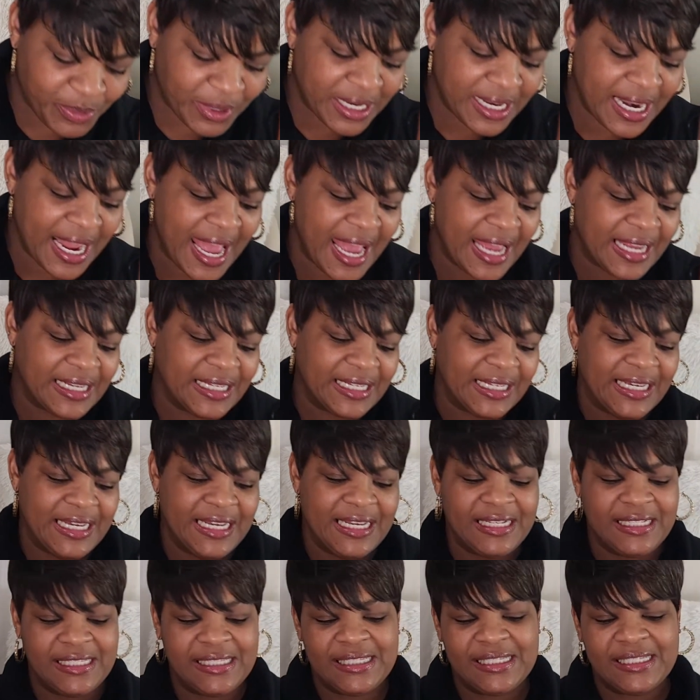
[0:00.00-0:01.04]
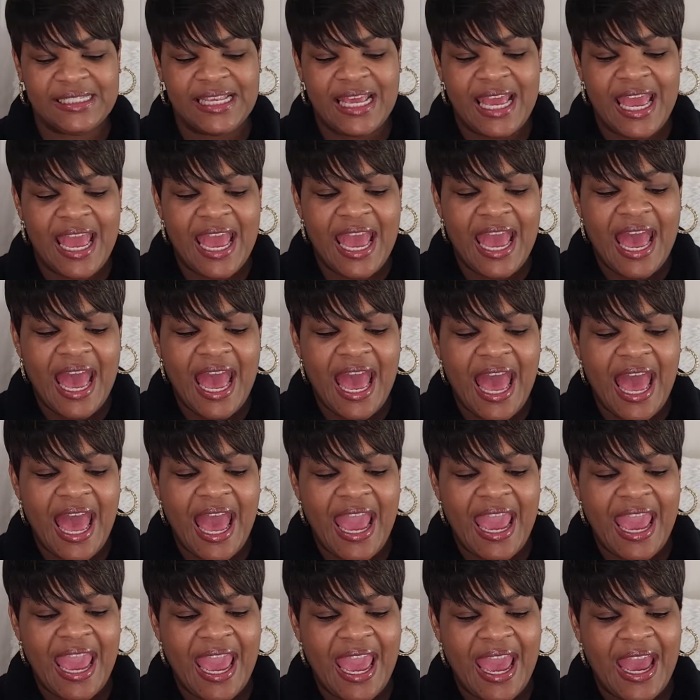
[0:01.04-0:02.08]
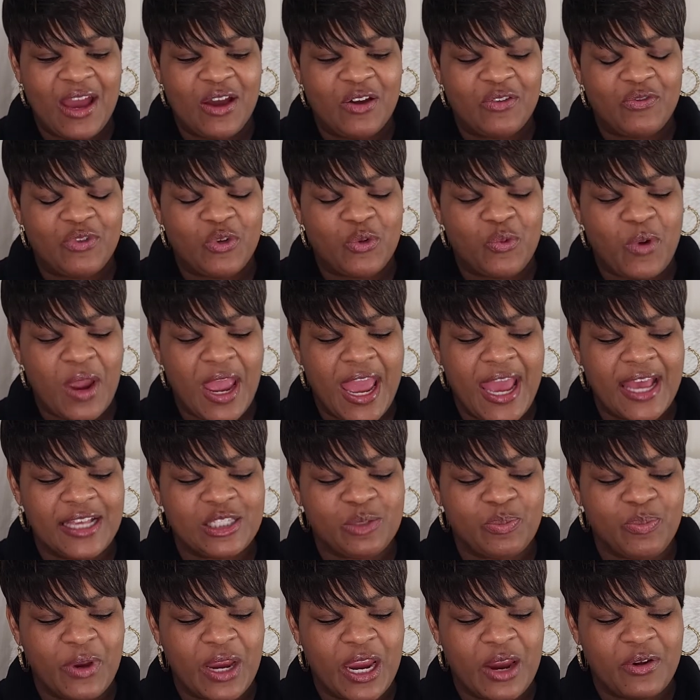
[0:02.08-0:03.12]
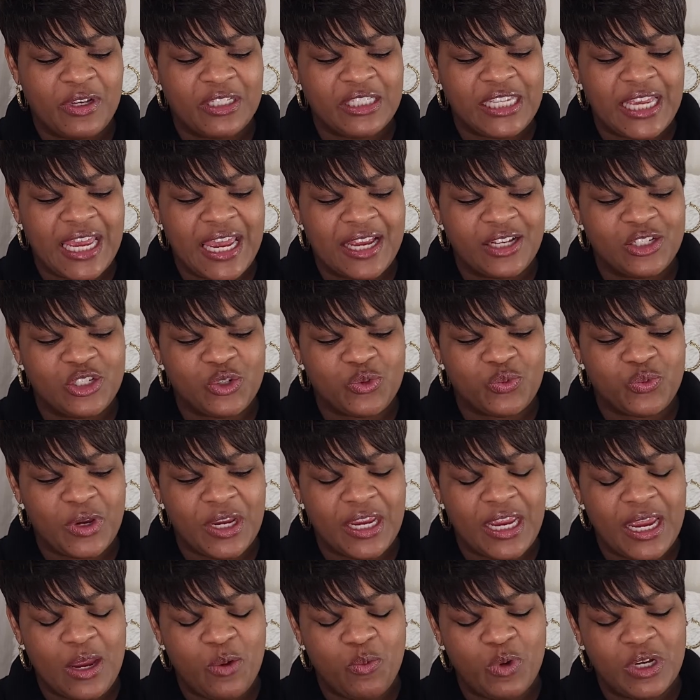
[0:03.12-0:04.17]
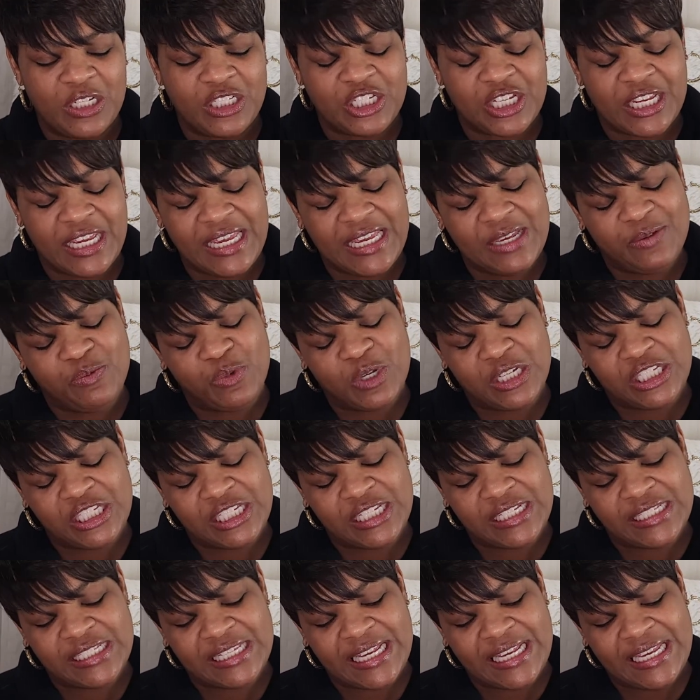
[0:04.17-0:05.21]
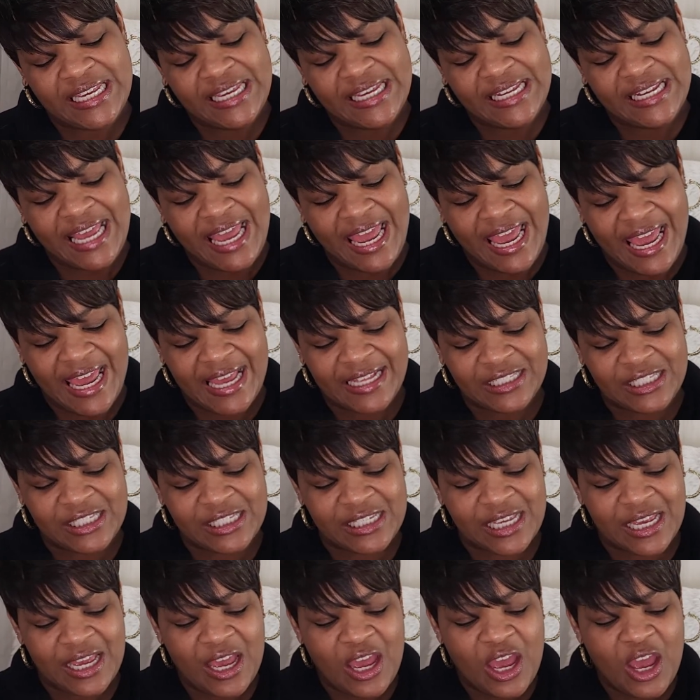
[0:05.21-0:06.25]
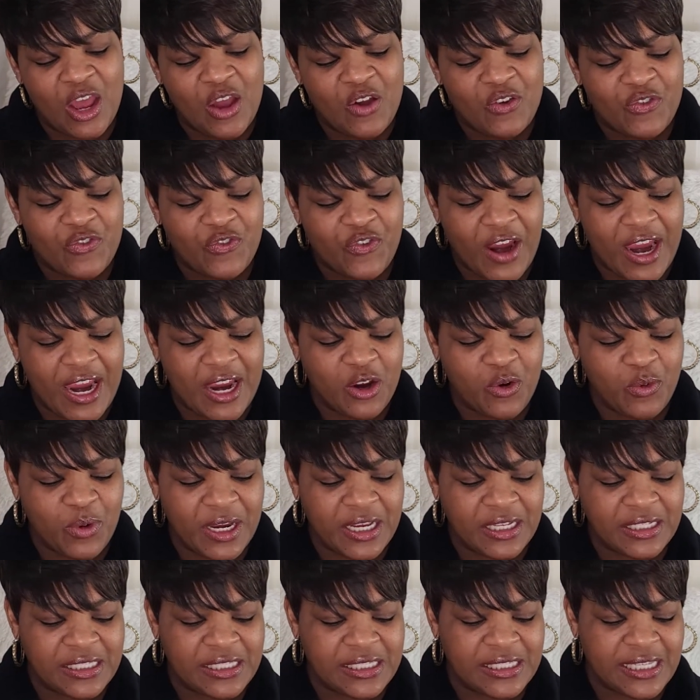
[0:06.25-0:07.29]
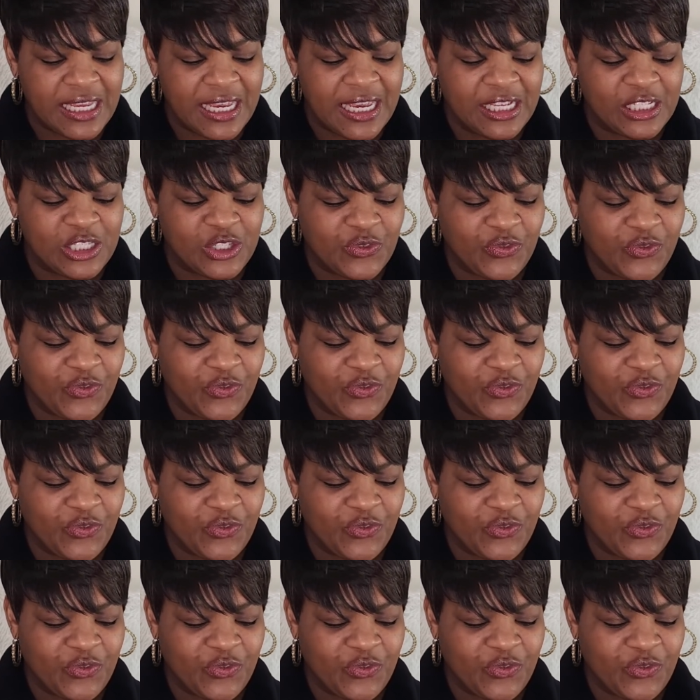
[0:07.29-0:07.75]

but not least, I have the raspberry tangerine, which is an enhanced fragrance. It's